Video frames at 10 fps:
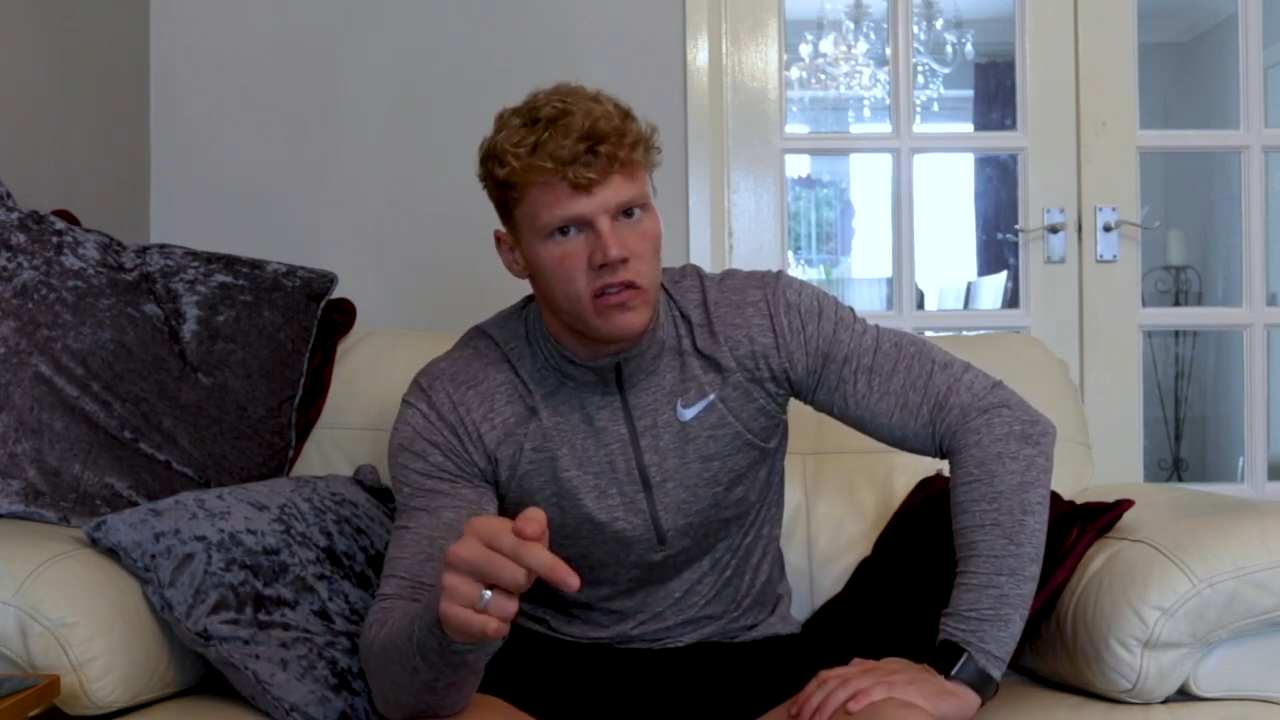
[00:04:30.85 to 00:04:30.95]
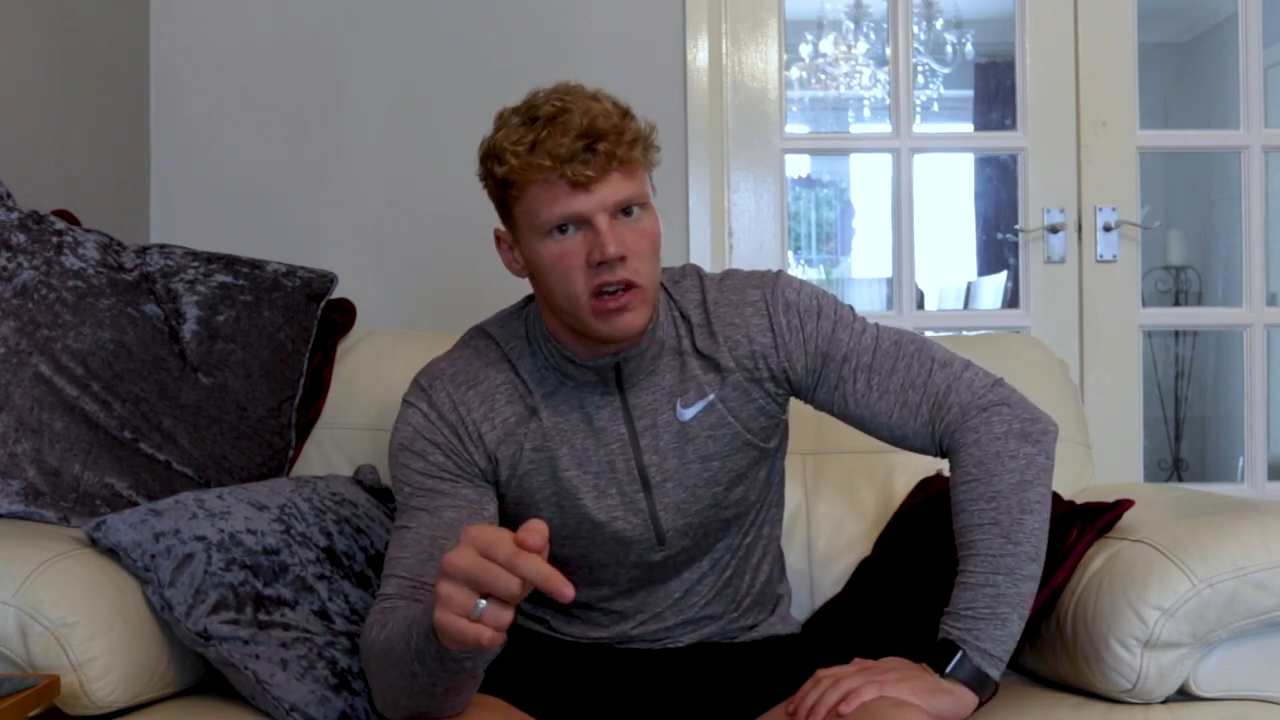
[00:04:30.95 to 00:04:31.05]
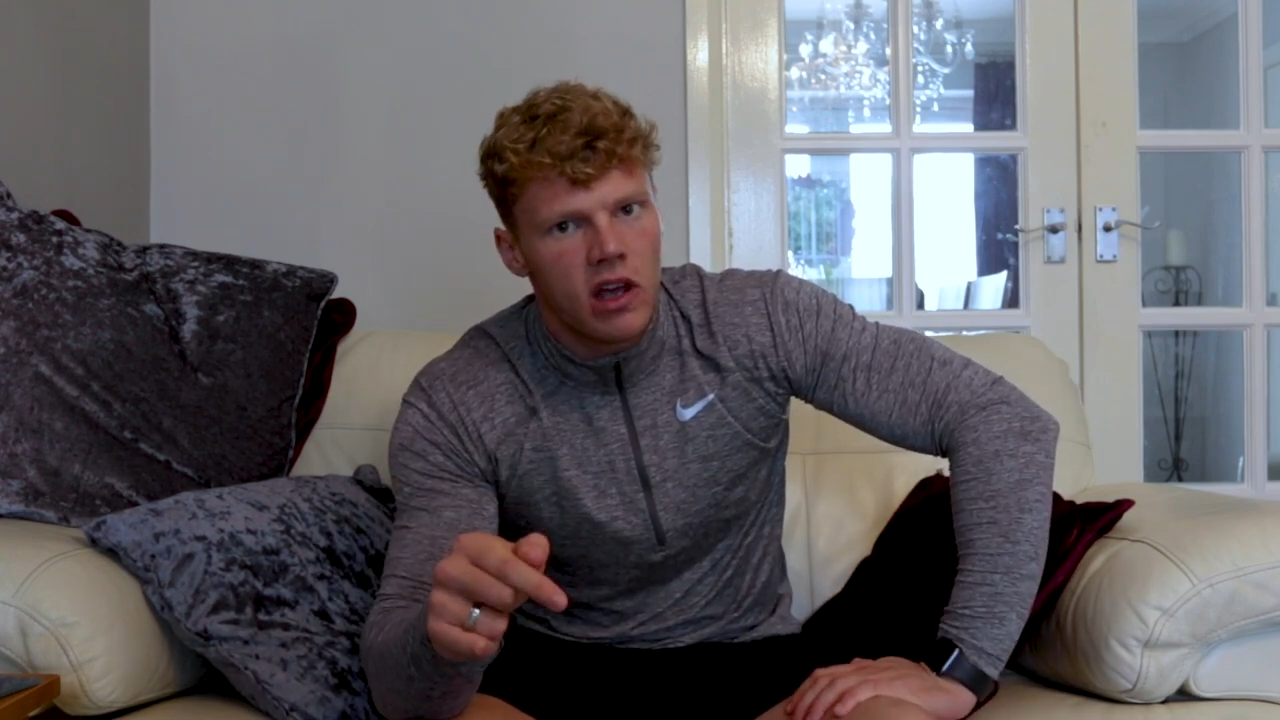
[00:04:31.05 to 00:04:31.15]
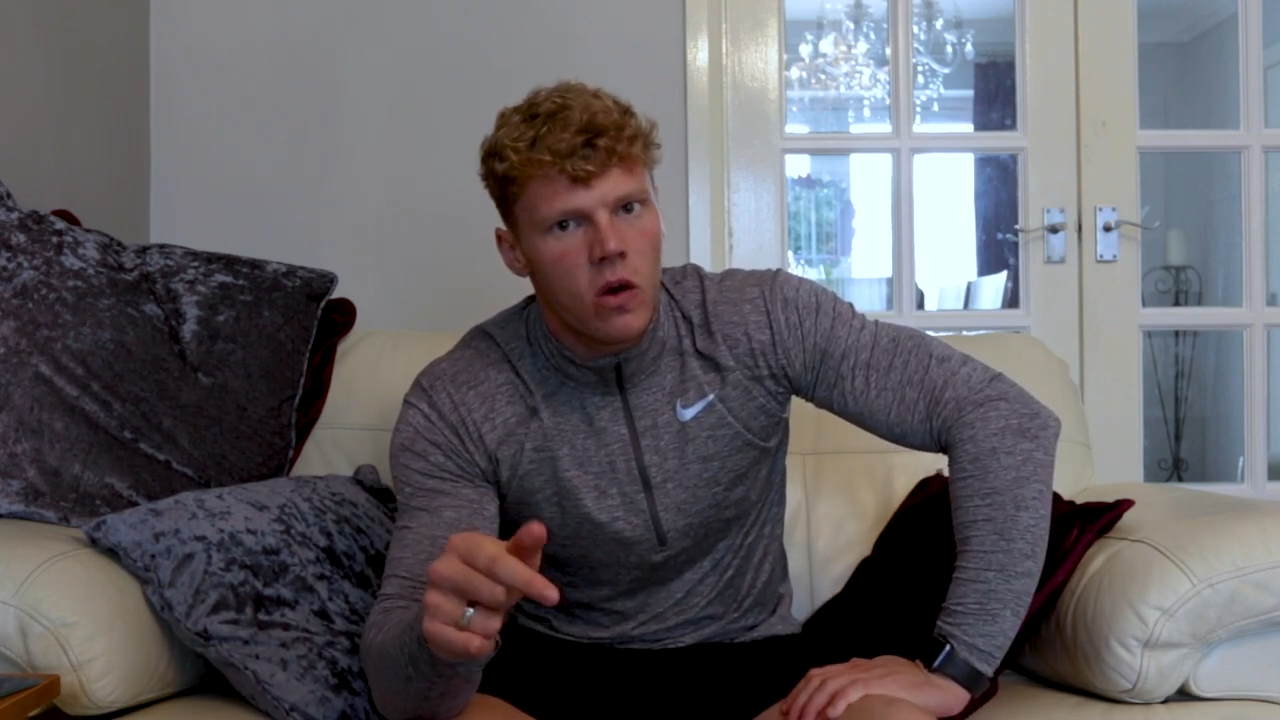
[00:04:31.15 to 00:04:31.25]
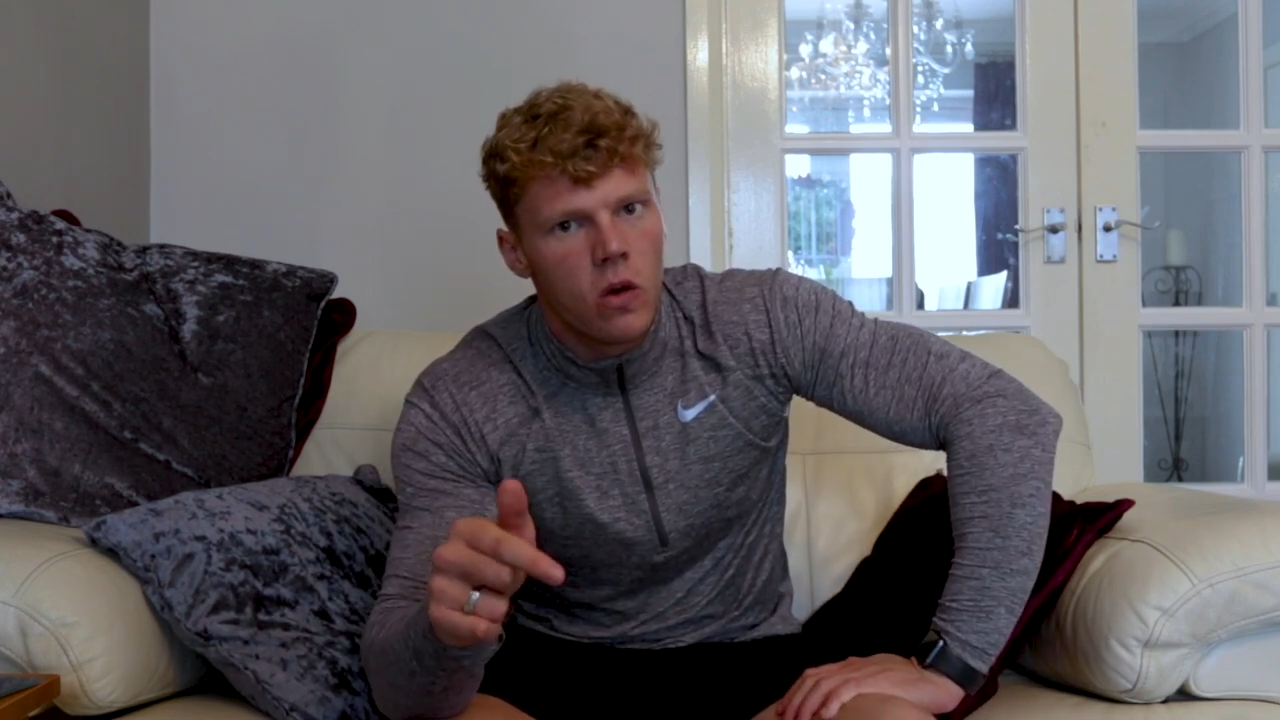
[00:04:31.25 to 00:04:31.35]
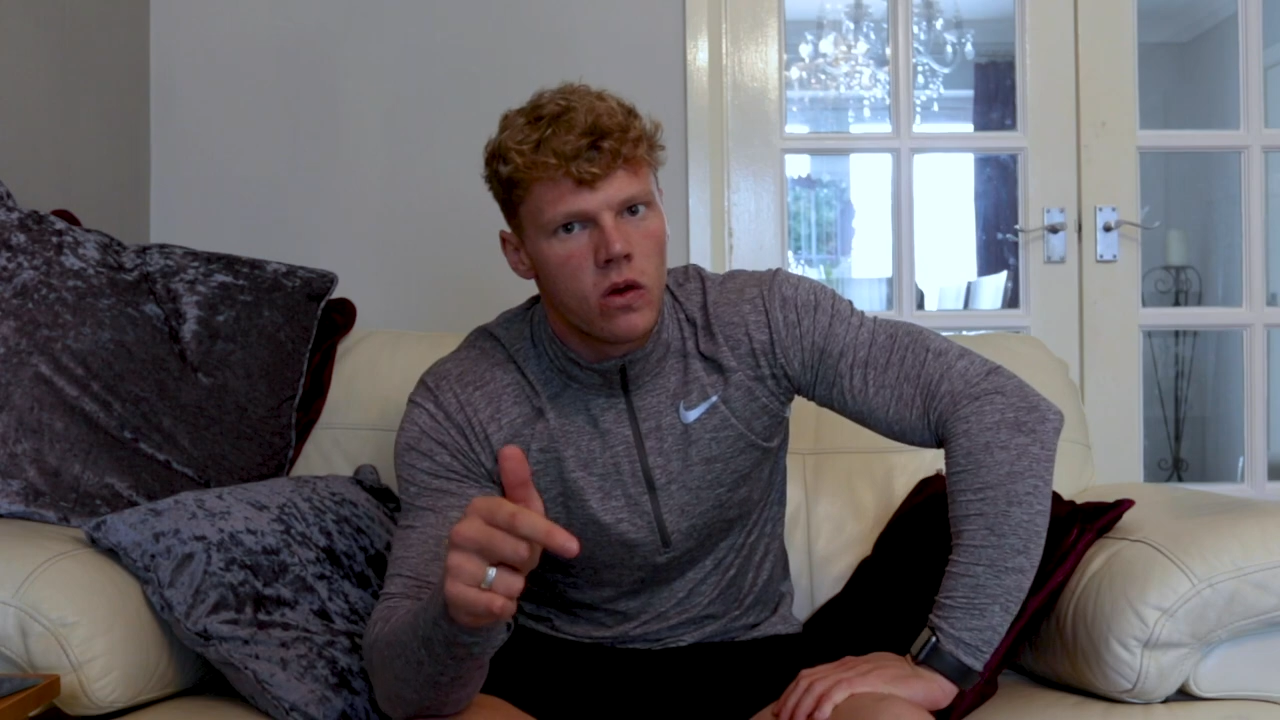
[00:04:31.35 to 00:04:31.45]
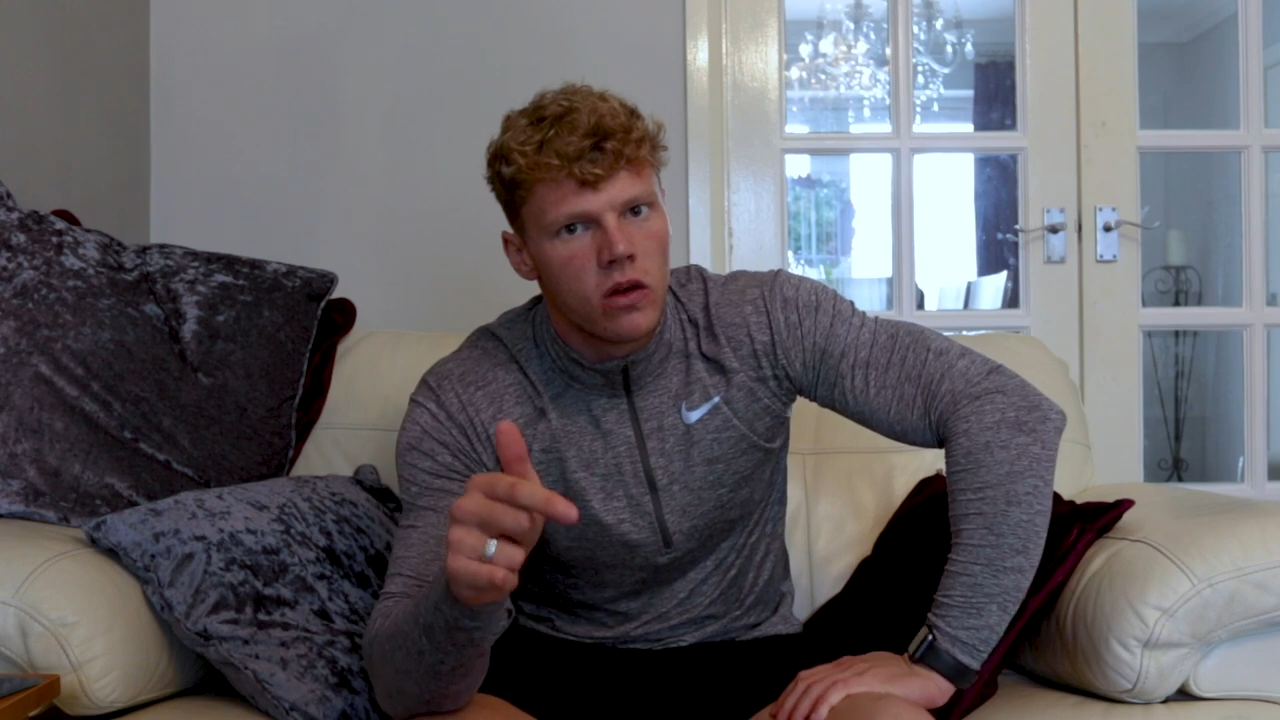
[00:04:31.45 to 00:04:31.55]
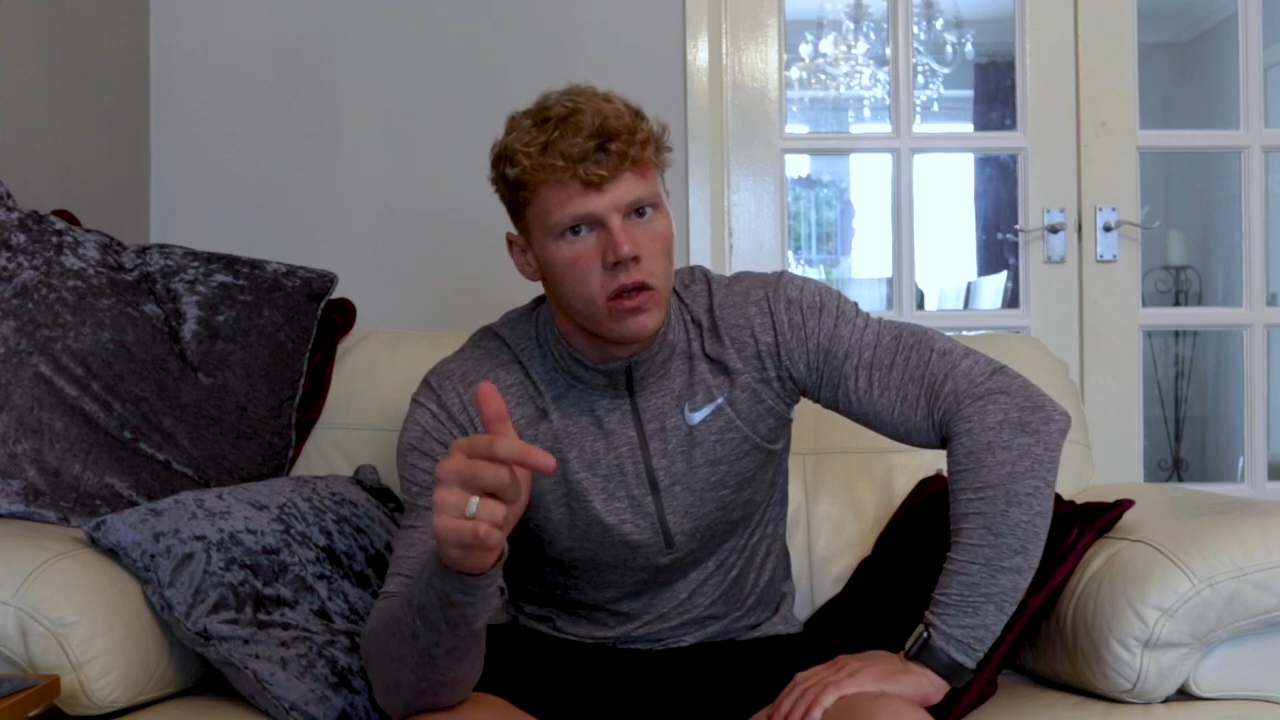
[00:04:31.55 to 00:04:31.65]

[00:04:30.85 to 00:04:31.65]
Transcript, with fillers: video,